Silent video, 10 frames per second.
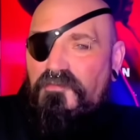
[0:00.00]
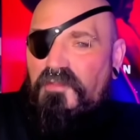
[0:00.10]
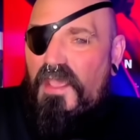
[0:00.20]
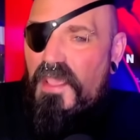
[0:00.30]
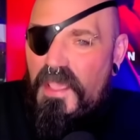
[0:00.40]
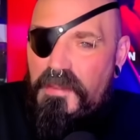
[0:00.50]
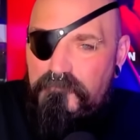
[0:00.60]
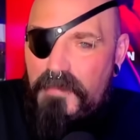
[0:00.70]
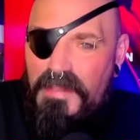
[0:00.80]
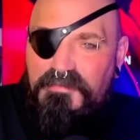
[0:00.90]
like a hidden
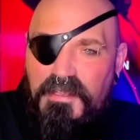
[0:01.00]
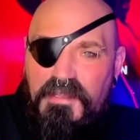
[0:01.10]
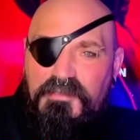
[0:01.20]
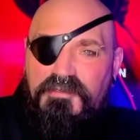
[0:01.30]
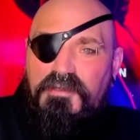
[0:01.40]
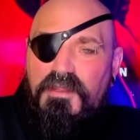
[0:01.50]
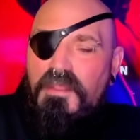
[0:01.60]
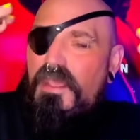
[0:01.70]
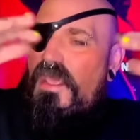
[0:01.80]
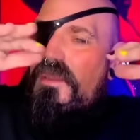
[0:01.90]
message and,
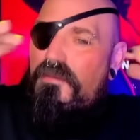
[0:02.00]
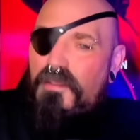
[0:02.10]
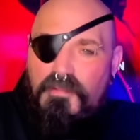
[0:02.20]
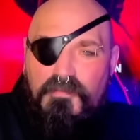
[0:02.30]
and